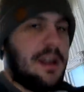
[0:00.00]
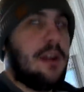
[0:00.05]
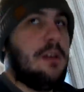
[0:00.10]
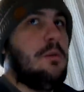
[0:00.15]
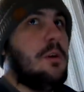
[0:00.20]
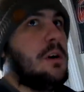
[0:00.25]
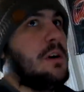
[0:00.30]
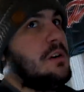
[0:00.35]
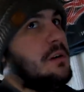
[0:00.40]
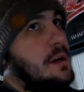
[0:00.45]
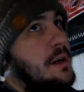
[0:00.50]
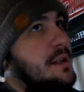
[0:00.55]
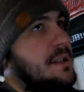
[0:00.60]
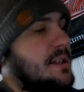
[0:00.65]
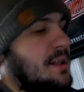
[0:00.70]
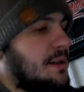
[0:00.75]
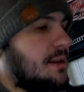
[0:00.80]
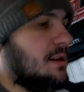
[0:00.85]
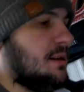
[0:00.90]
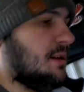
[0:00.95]
that'll work great.
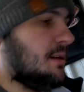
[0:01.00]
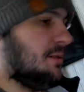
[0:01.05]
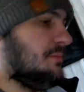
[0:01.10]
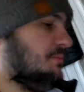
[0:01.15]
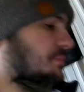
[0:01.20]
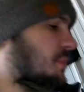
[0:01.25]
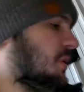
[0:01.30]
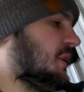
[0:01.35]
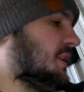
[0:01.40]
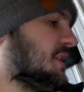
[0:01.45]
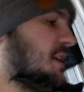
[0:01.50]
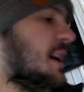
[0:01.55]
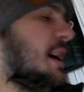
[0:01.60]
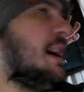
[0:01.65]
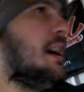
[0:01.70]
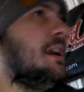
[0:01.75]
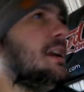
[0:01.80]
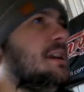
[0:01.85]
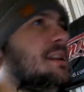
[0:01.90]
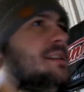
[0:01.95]
But
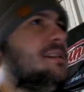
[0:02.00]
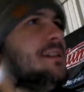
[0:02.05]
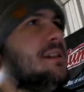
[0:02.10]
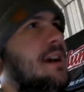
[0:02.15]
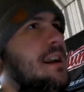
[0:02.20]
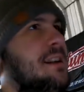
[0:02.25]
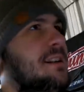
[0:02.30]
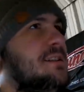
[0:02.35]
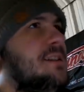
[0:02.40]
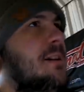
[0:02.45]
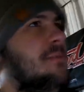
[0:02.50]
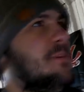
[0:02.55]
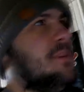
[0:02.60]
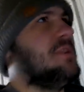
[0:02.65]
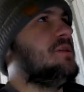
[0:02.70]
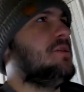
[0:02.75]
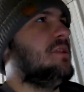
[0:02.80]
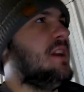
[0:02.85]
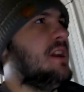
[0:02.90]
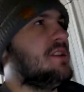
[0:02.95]
uh, it's kind of tough
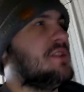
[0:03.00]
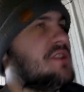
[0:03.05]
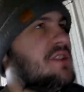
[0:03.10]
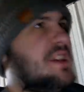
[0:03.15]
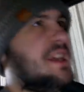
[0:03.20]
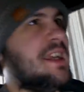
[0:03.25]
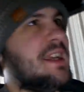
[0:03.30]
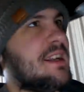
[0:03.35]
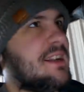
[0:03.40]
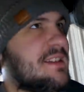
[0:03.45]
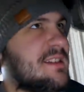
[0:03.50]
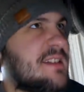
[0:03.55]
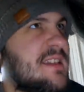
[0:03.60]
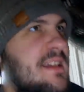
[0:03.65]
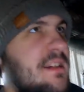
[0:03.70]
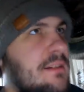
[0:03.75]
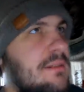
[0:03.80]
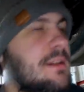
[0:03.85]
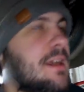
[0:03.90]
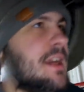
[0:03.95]
because you can't just get a
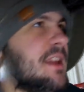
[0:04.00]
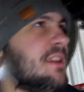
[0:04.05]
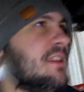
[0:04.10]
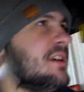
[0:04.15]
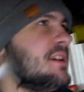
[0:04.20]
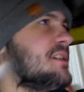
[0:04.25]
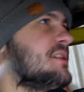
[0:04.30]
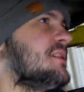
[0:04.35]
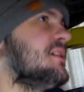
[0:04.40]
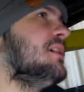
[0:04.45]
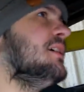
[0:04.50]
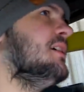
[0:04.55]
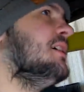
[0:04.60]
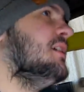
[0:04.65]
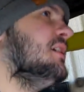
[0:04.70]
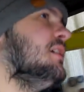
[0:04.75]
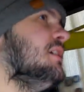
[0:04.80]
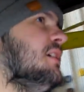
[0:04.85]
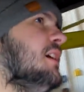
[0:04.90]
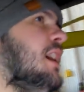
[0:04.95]
seal like this.
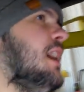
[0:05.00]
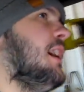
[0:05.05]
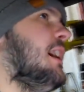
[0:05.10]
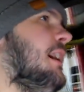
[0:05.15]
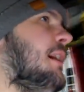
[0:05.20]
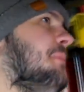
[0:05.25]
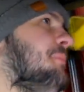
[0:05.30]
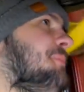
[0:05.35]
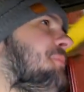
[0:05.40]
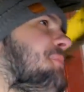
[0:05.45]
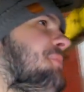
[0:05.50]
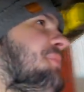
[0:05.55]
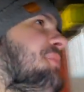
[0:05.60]
Um,